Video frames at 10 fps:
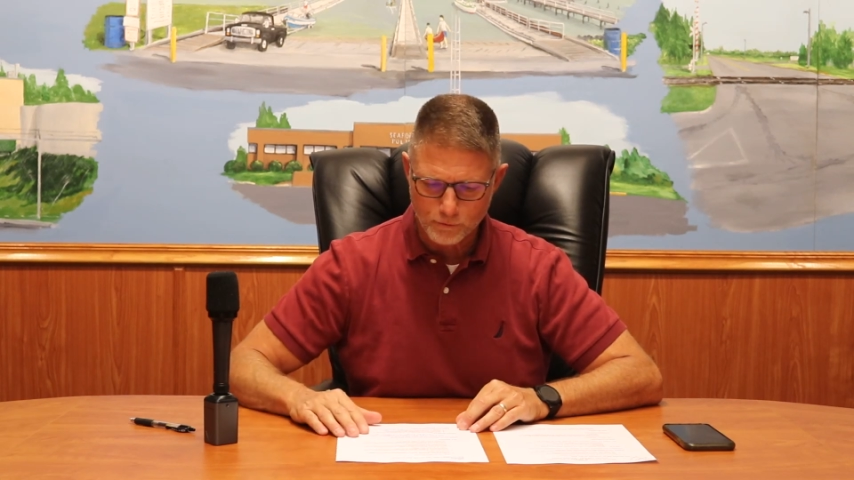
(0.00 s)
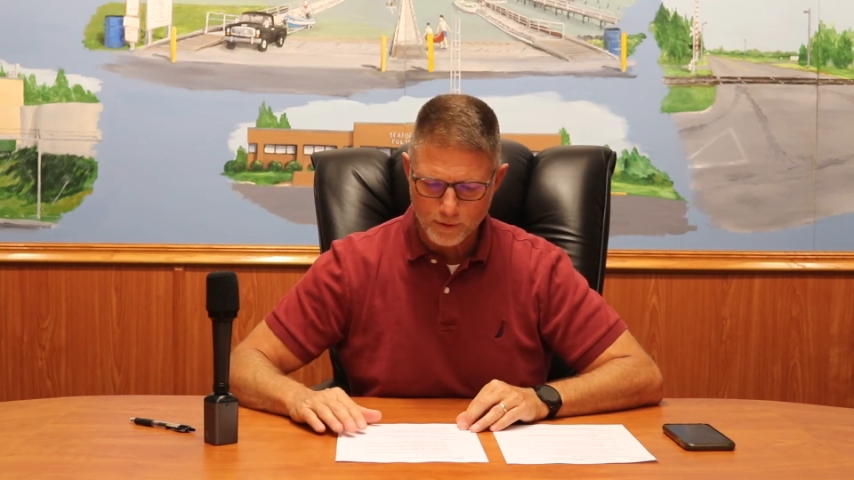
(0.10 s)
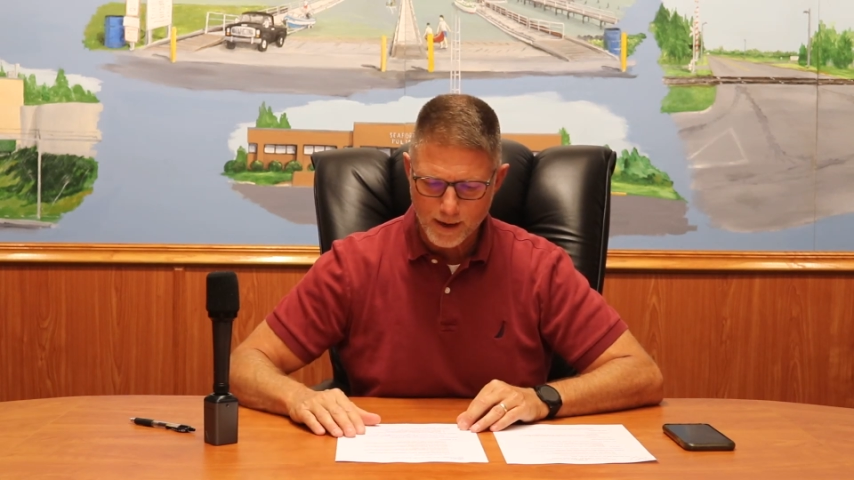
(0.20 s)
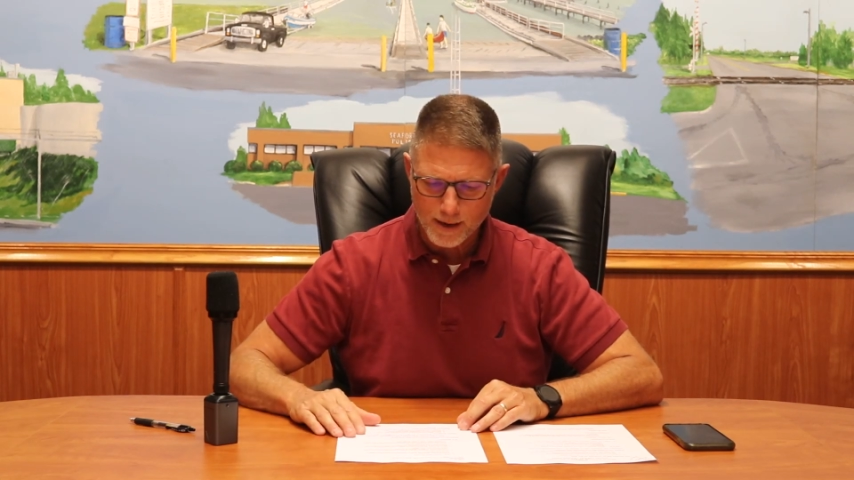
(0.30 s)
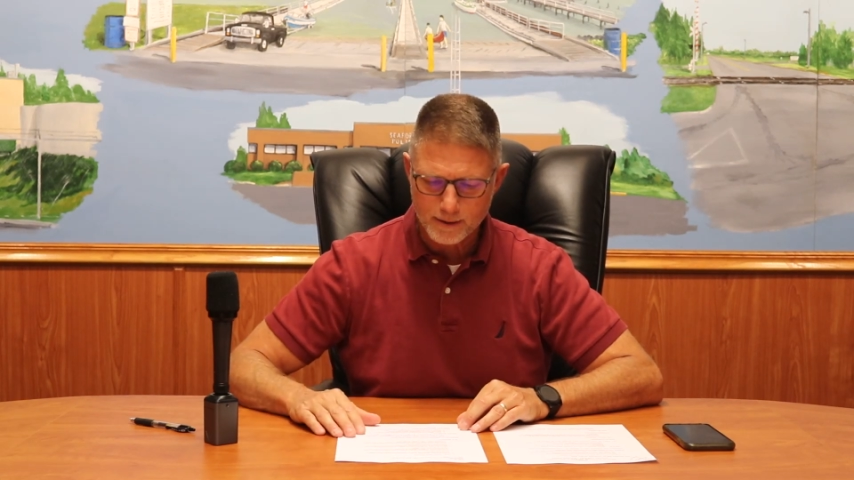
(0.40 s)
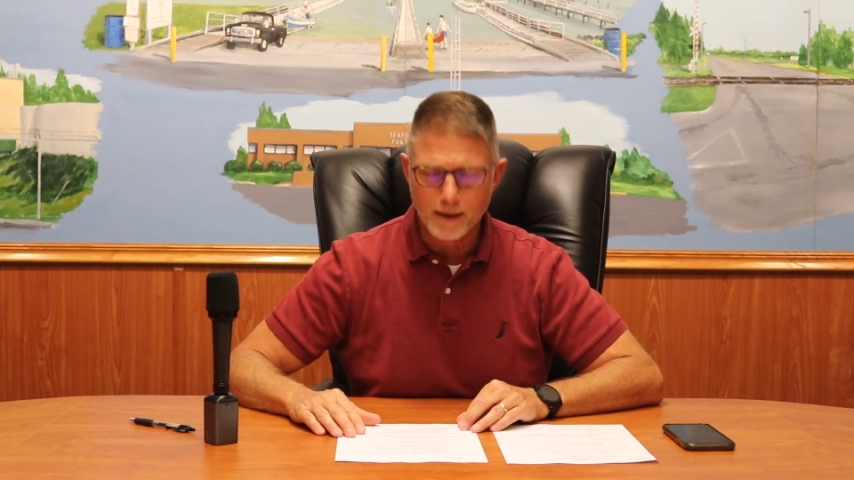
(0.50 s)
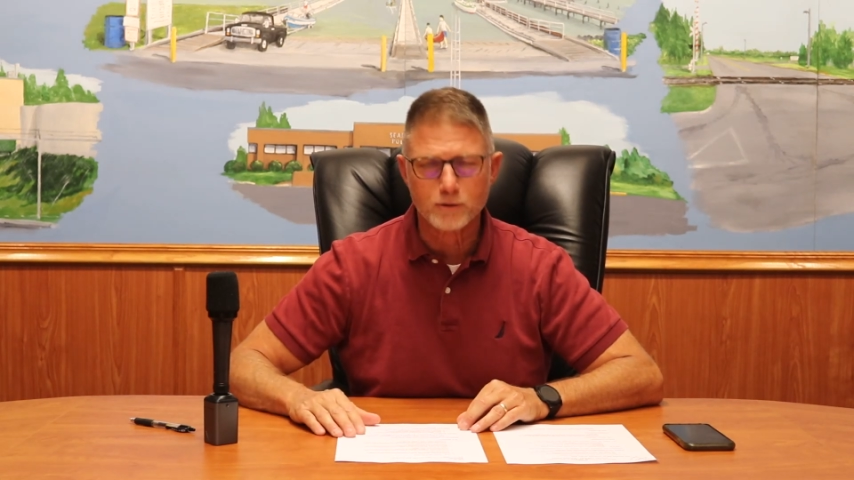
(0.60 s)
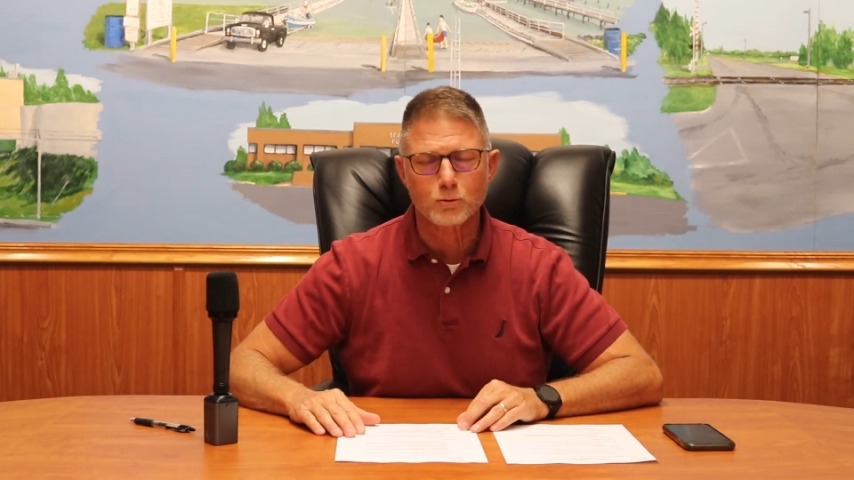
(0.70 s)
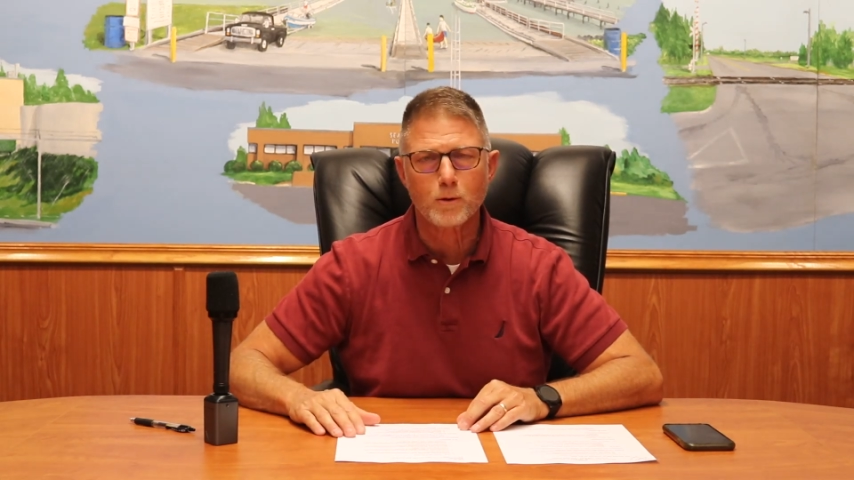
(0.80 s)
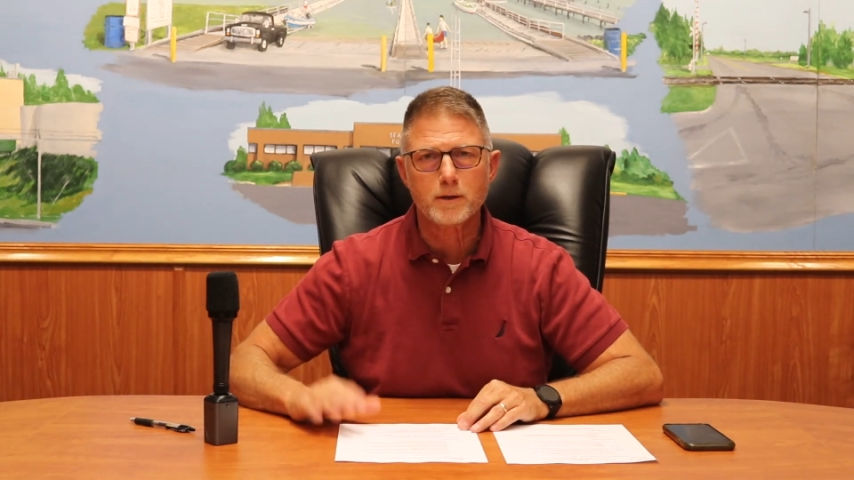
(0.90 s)
for that
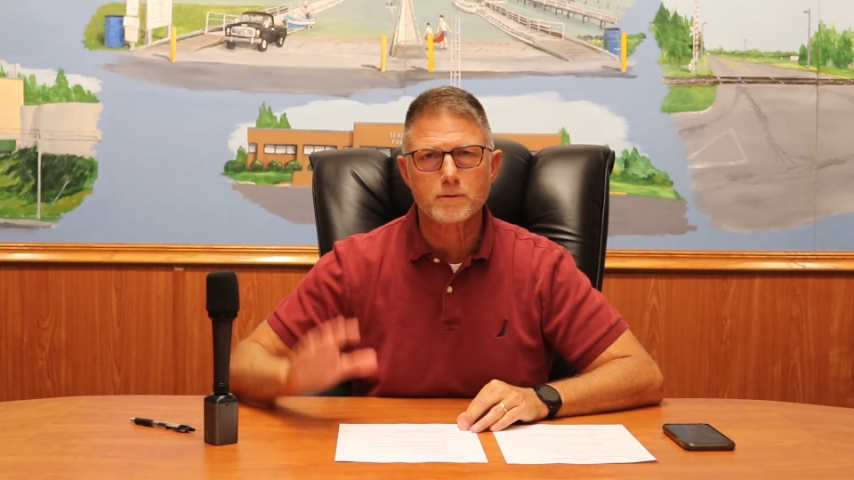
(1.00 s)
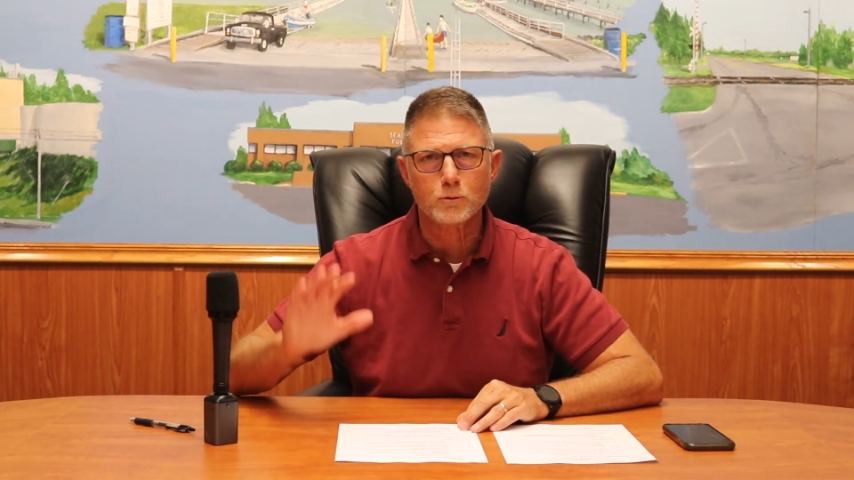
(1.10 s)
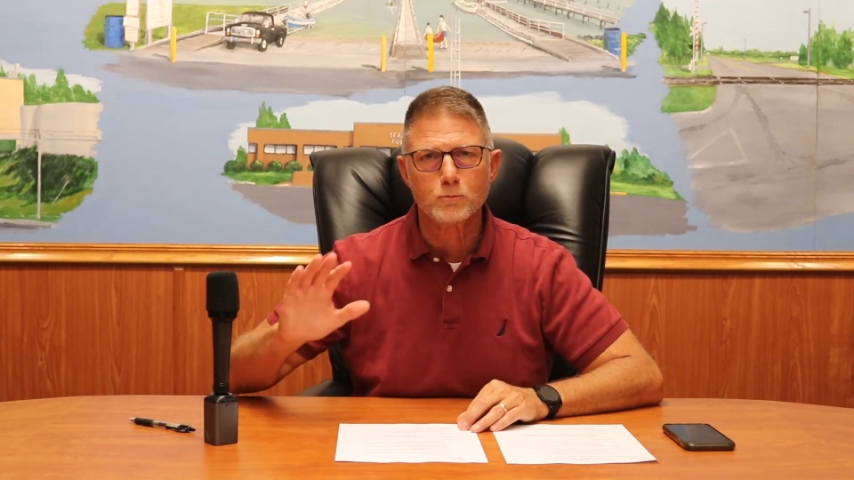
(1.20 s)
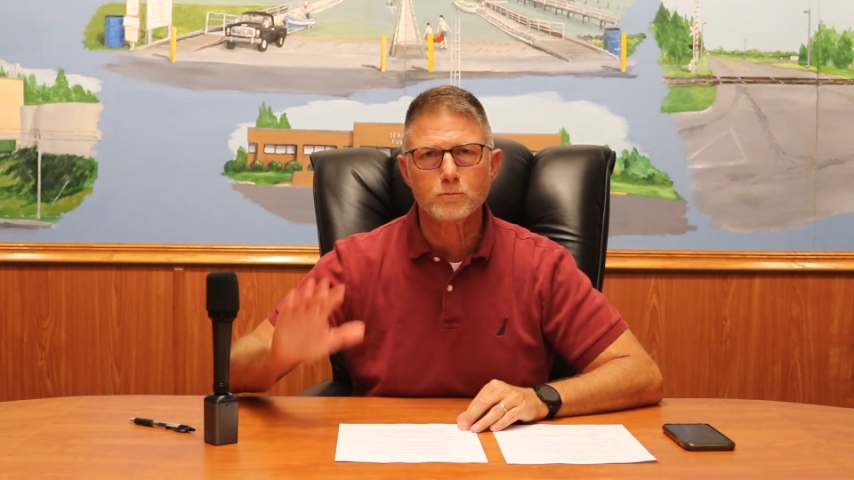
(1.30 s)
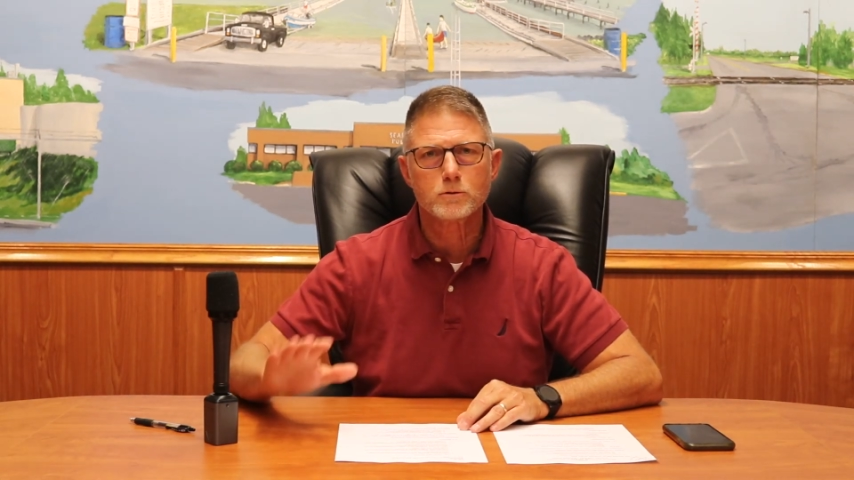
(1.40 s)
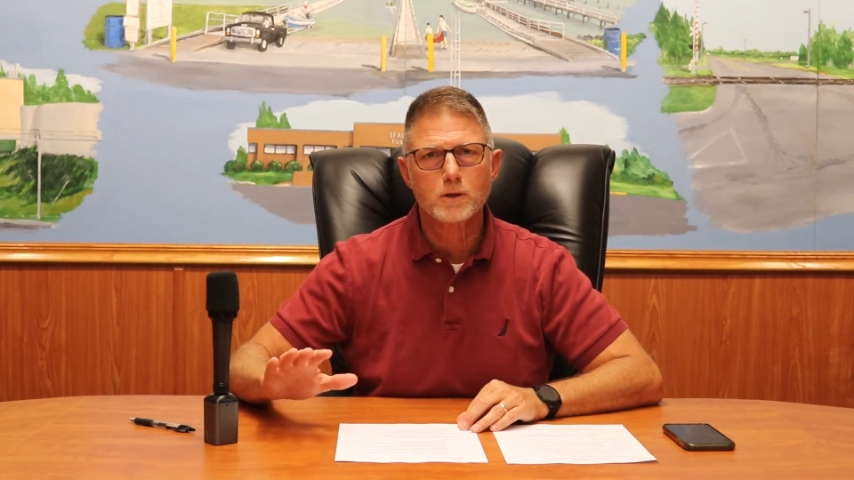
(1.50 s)
as a way to